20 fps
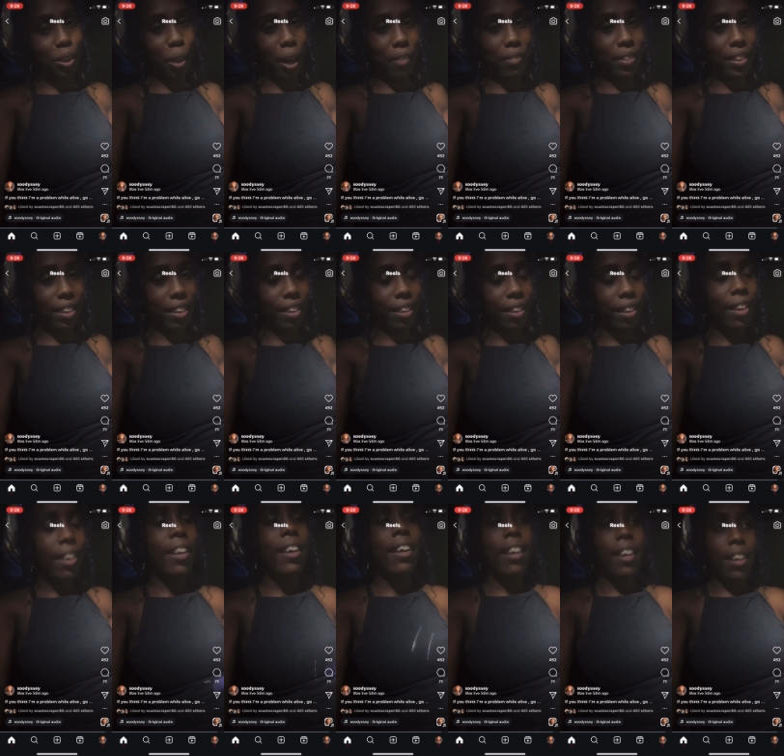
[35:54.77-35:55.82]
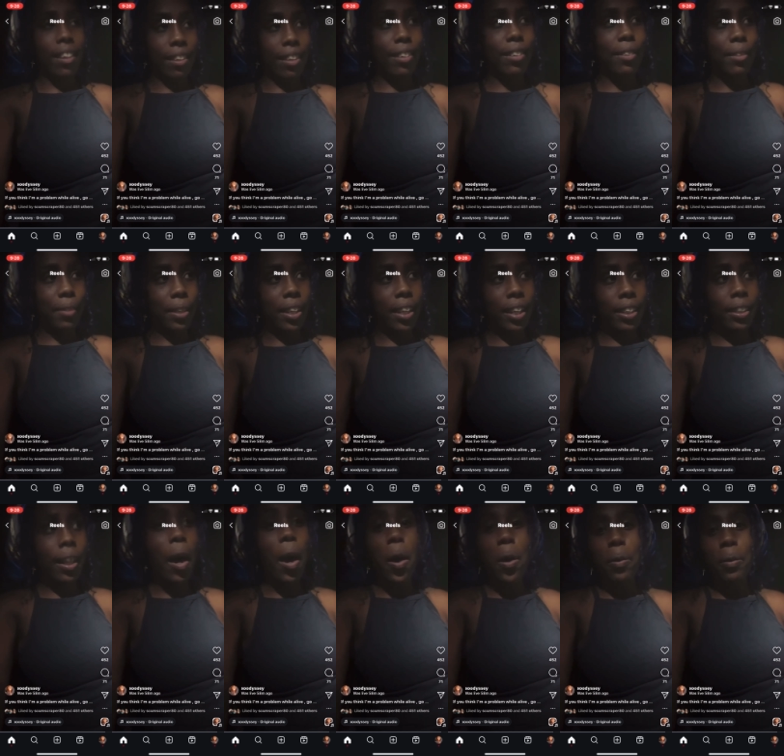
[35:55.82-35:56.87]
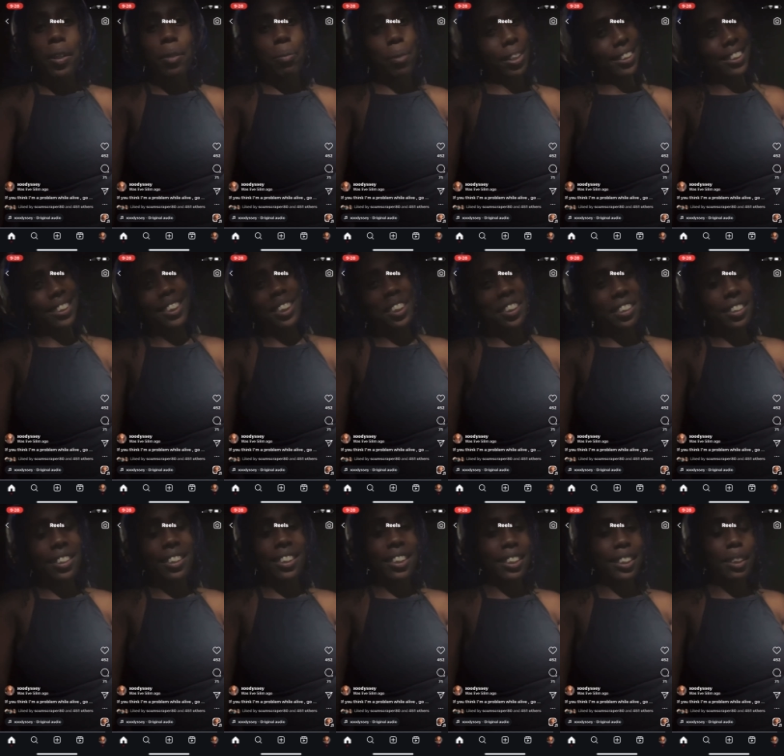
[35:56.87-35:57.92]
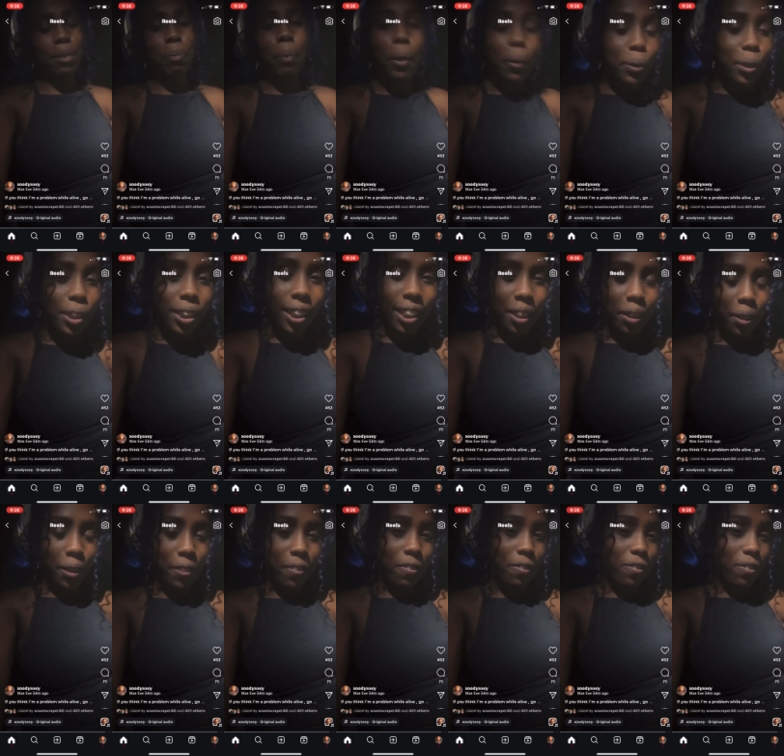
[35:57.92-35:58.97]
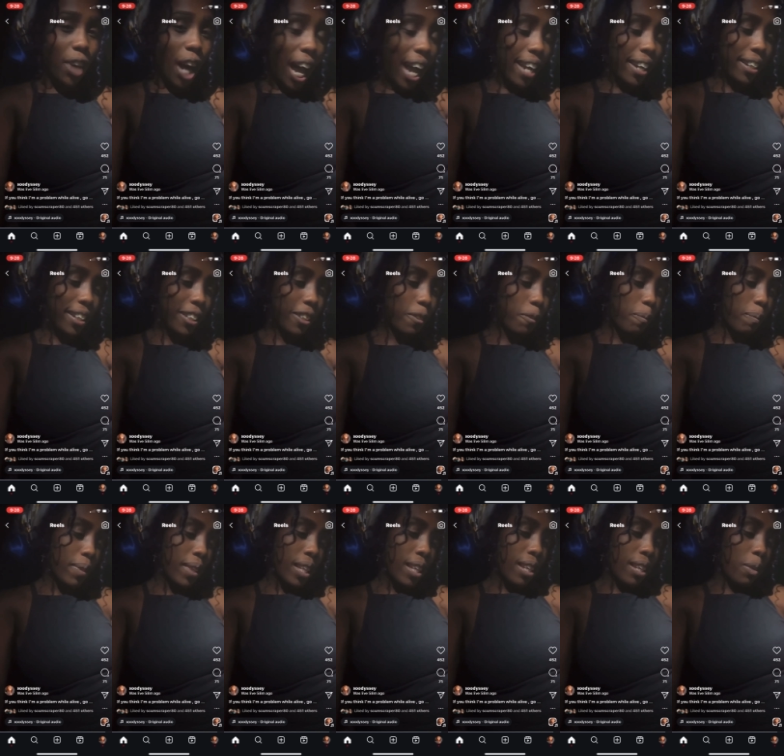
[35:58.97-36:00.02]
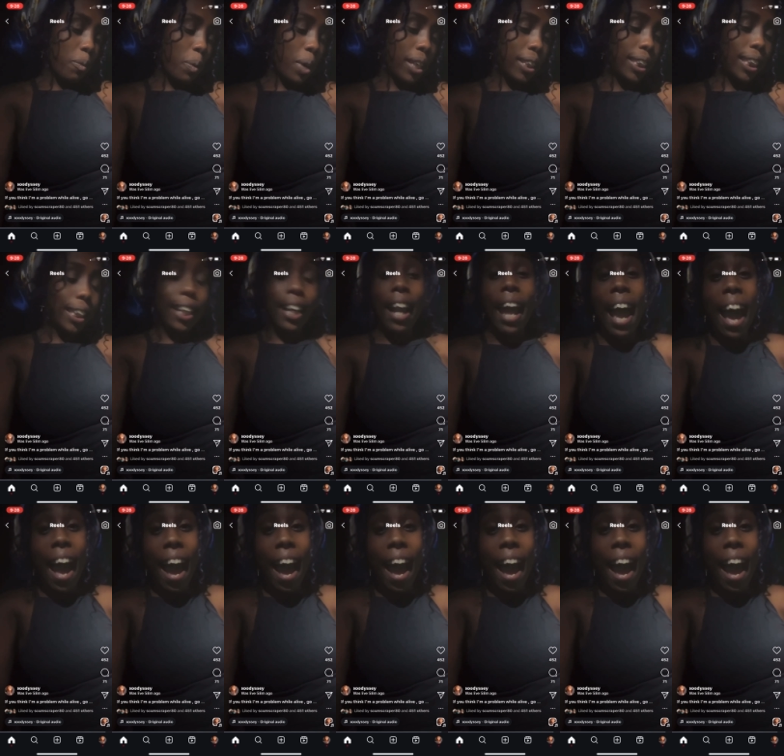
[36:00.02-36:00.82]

to trafficking. And then you realize, oh, it wasn't just an explosion or a fire. It wasn't an